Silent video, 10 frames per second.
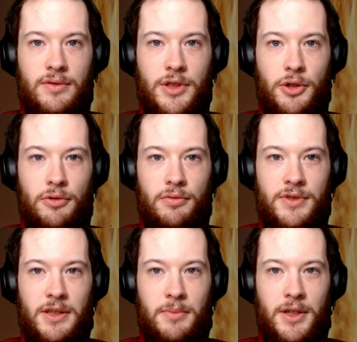two
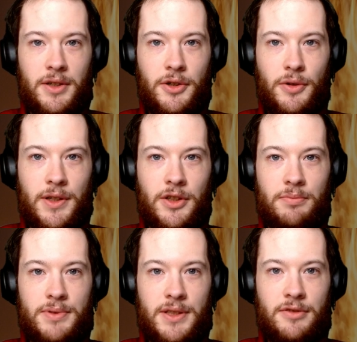similar cooling
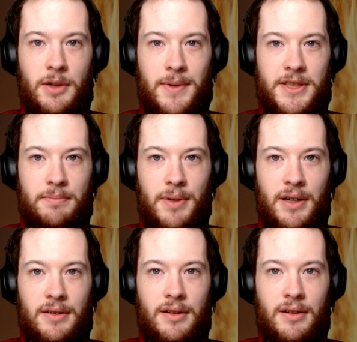loops three months
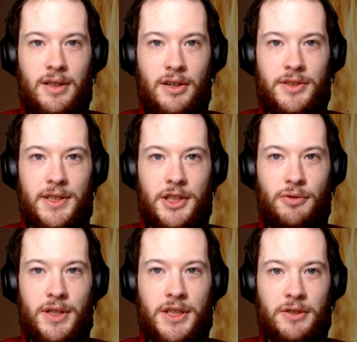apart calls into
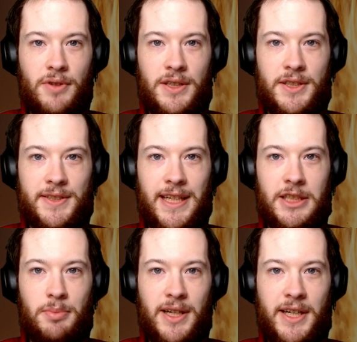question Russia's
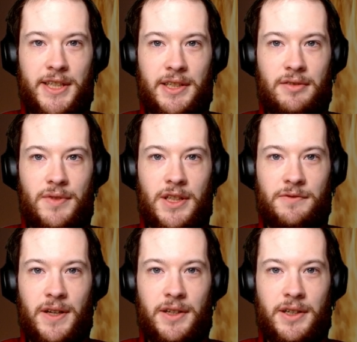explanation for the
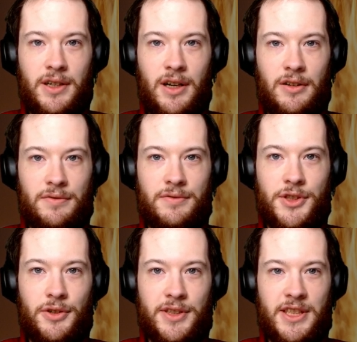failure of
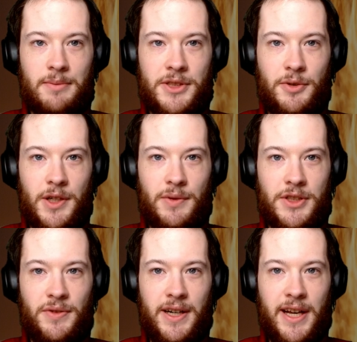Soyuz
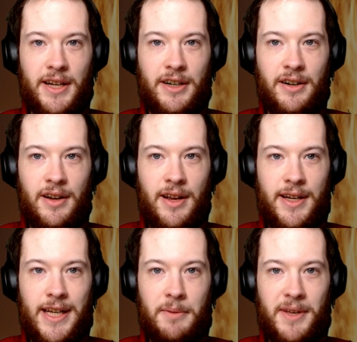MS-21's radiator,
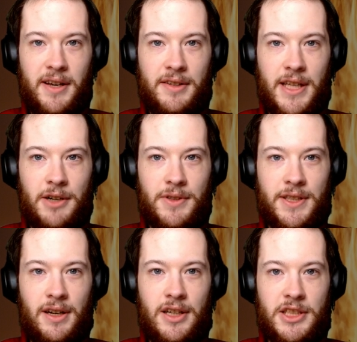namely that it
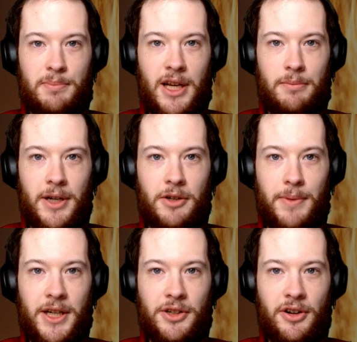was caused by a
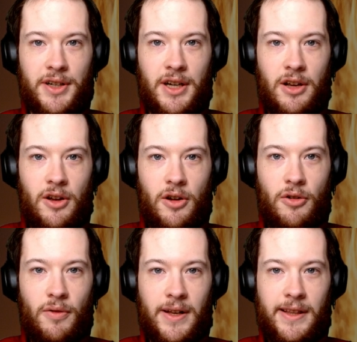micrometeoroid.
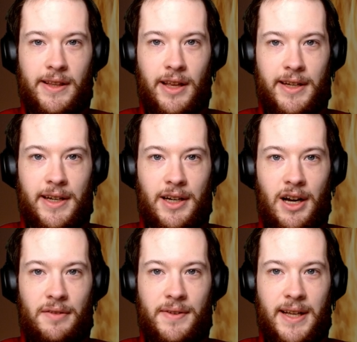While lightning
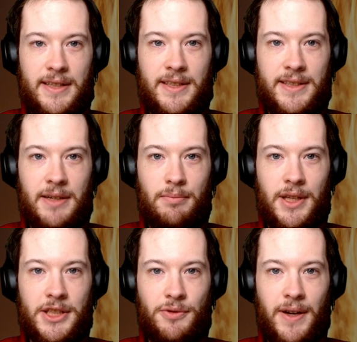often hits the same
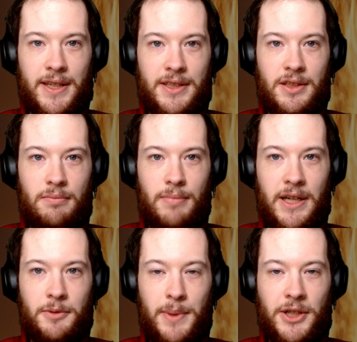place twice,
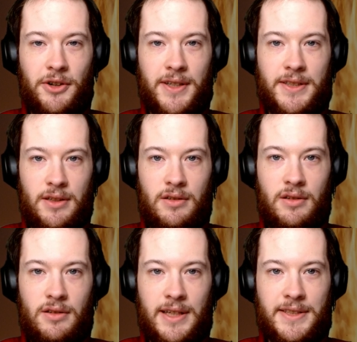micrometeoroids
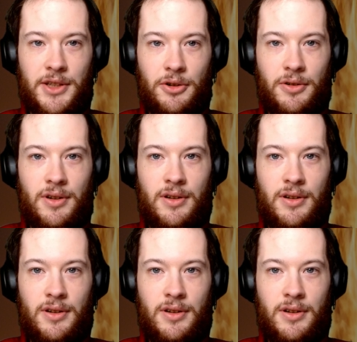less so.